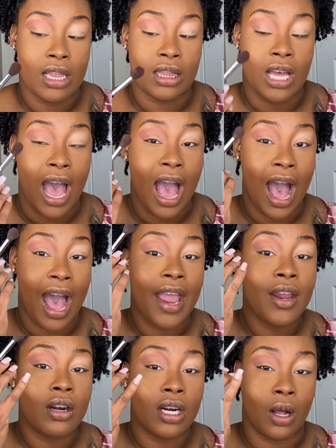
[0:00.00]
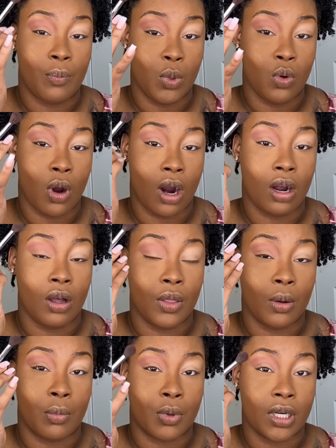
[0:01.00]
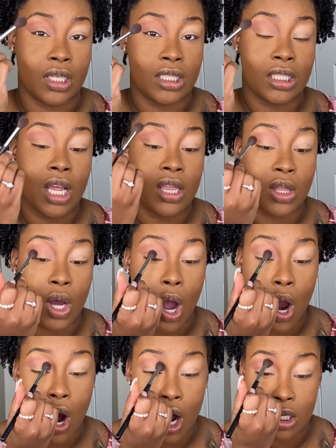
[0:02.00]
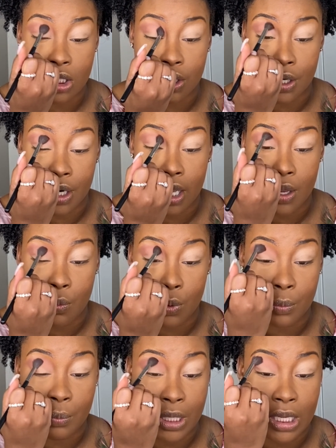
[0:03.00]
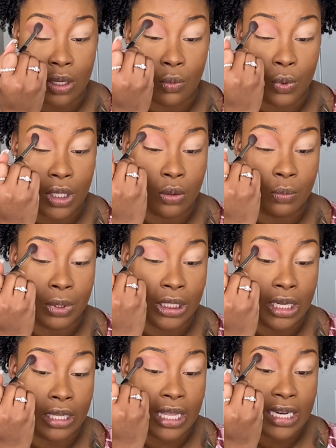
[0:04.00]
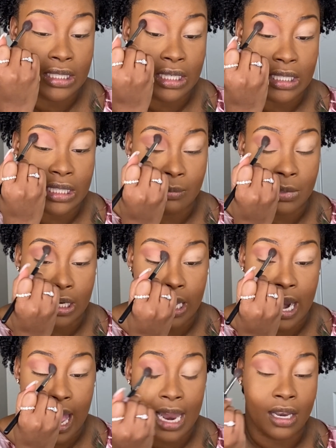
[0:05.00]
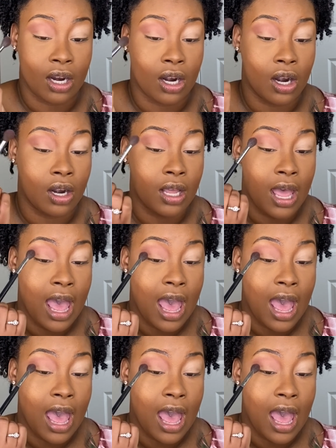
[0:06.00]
The higher up you are on the brush, the harsher it will be when you blend. That's just something that I learned.